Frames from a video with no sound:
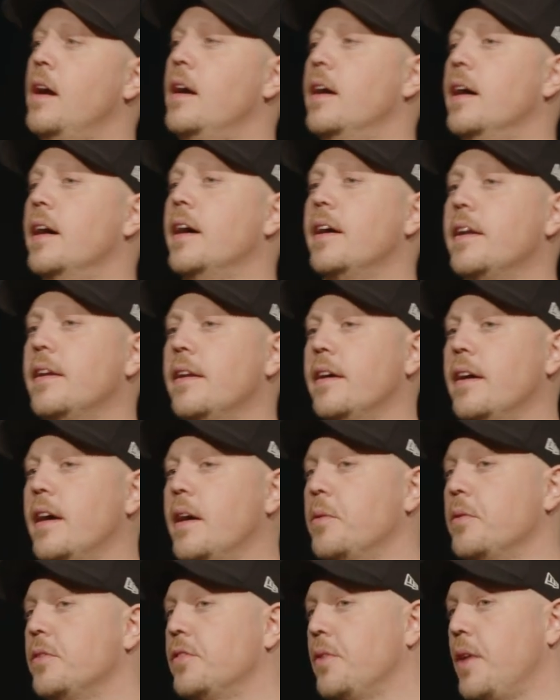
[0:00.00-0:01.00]
And
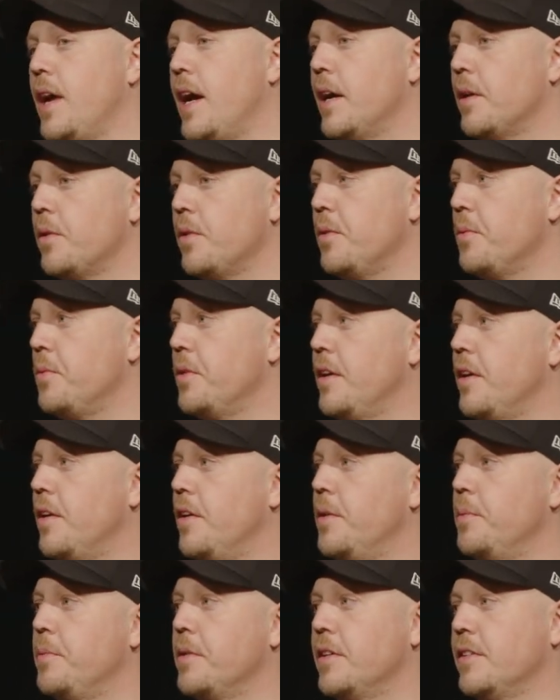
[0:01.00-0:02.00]
I was so angry with
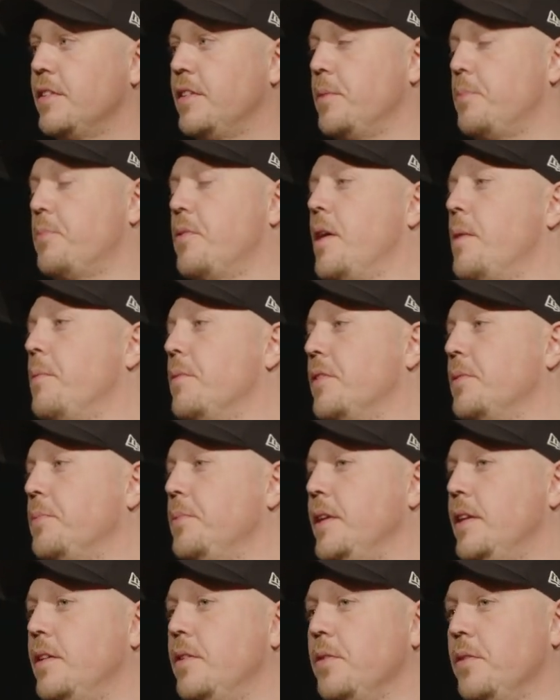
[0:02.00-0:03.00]
her because she promised
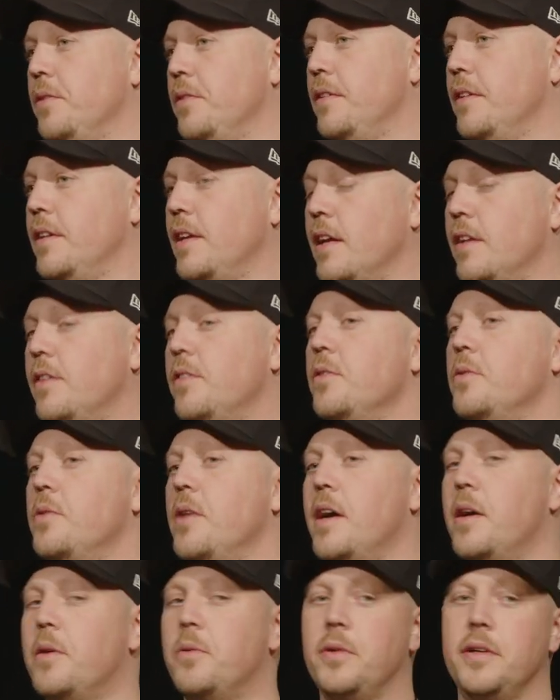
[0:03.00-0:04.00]
me to not do
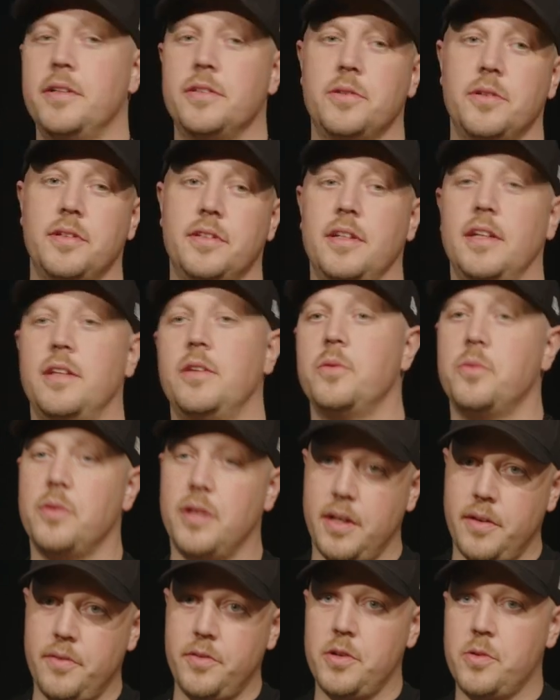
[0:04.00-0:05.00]
heroin. So I said, do
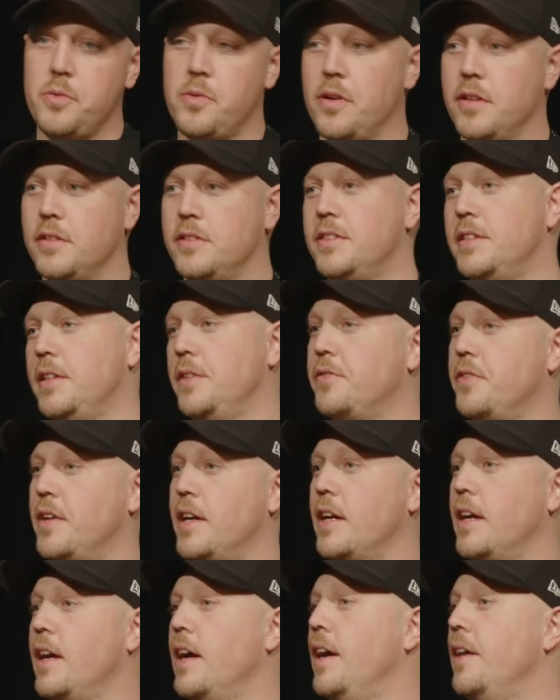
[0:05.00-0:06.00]
whatever you want, see if I
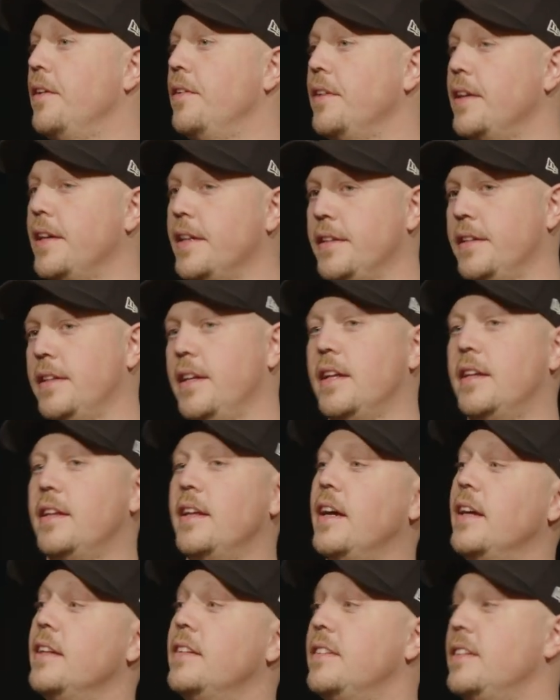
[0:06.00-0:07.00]
care. And that
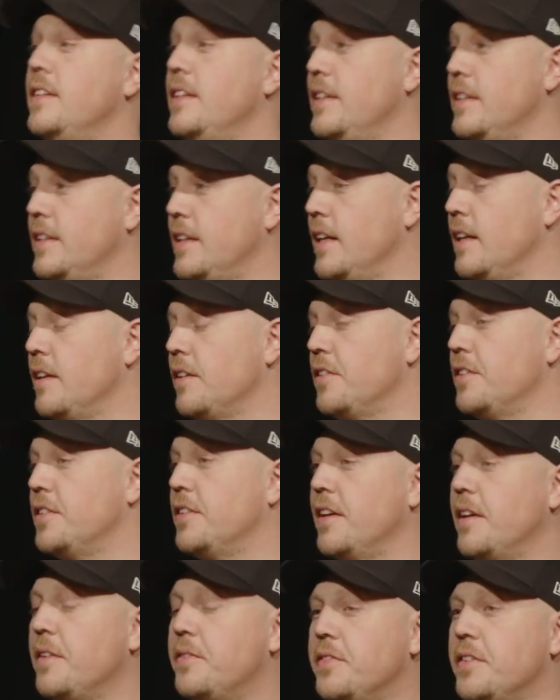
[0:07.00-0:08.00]
night she killed
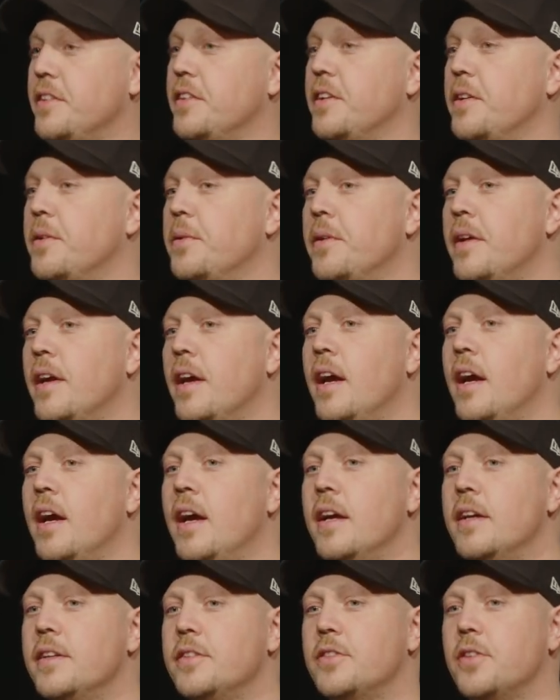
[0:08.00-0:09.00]
herself, you know.
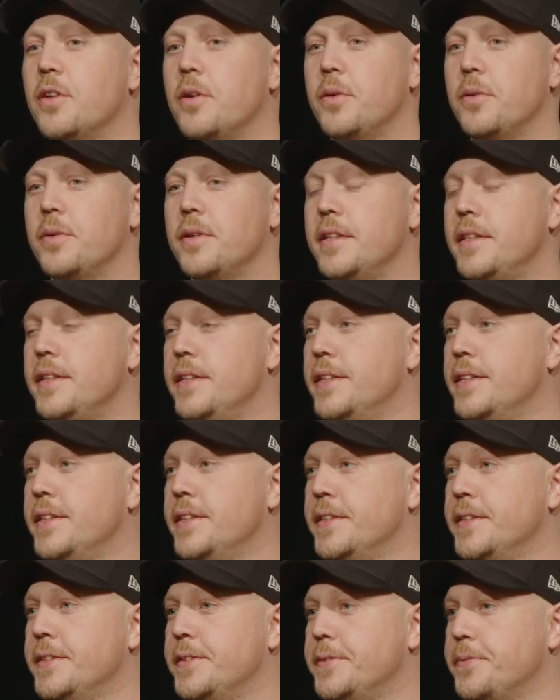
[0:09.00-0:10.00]
So
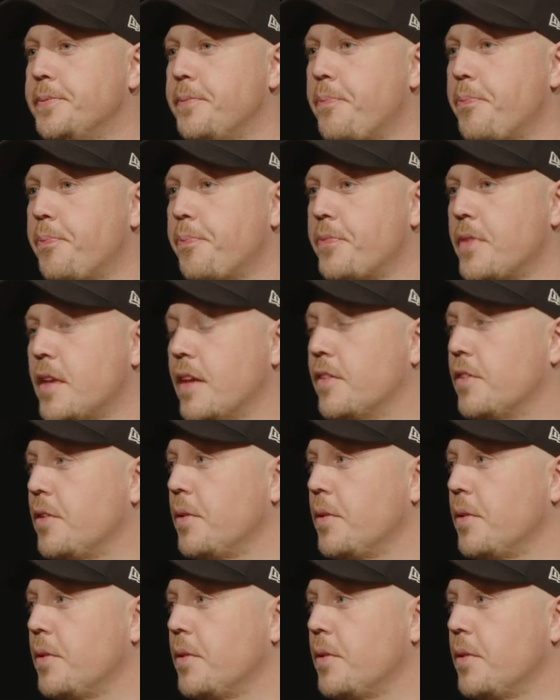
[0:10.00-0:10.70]
so